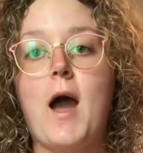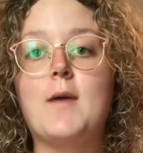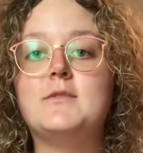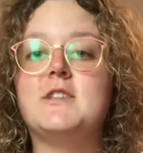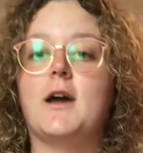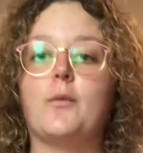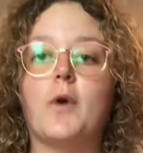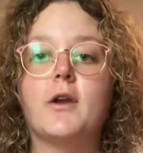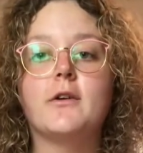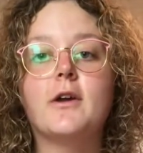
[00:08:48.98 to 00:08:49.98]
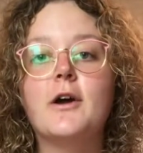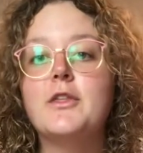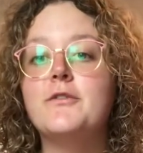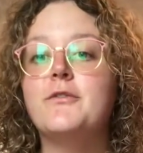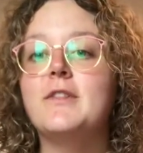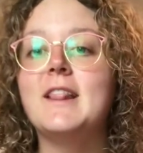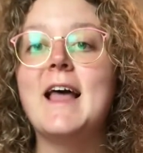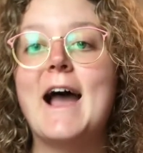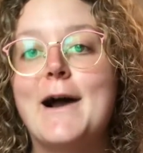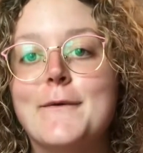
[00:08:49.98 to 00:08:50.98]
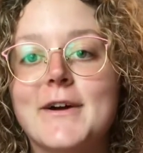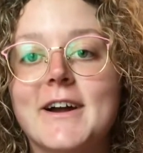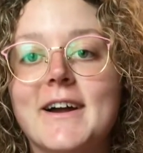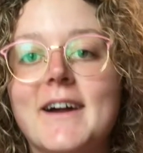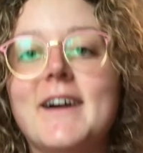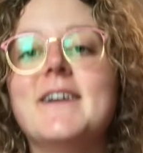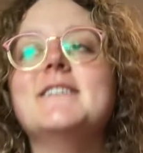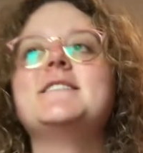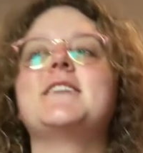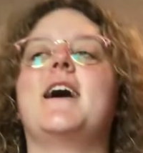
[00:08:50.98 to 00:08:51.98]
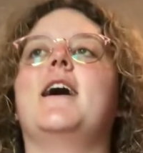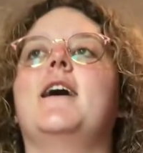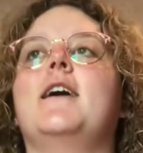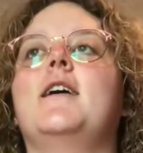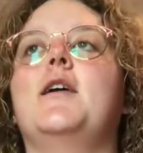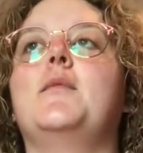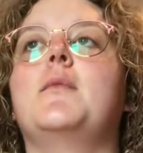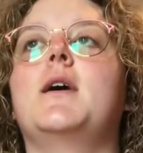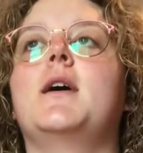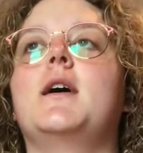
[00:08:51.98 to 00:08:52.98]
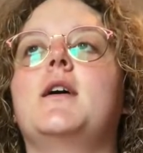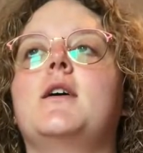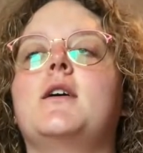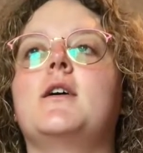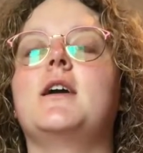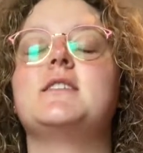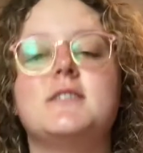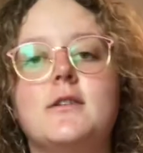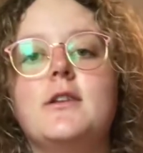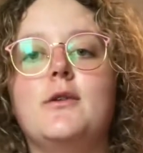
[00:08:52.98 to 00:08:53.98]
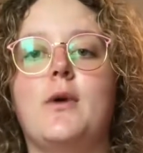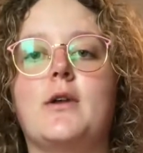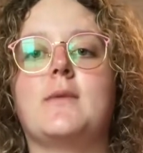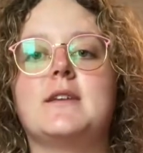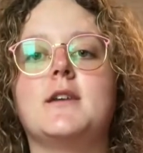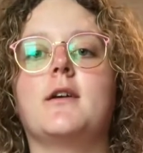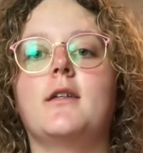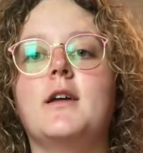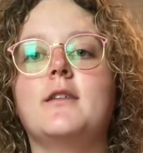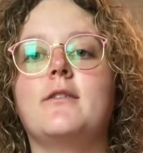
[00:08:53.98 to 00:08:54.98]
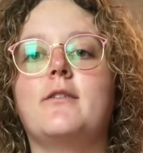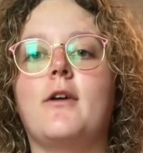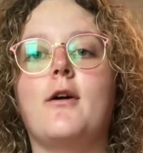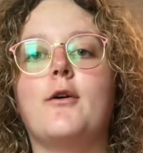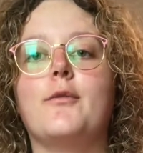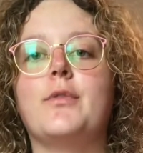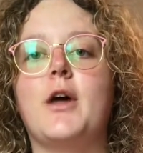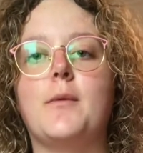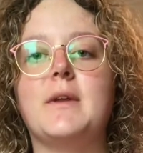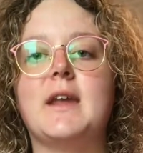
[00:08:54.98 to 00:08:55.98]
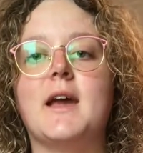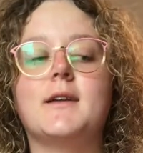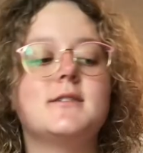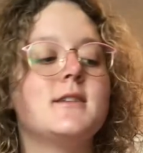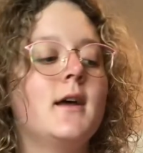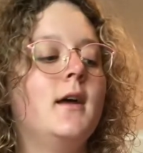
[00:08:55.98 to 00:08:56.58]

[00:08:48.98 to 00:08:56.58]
I'm done watering all the flowers. Um, I still need to water my succulents, so that'll be next.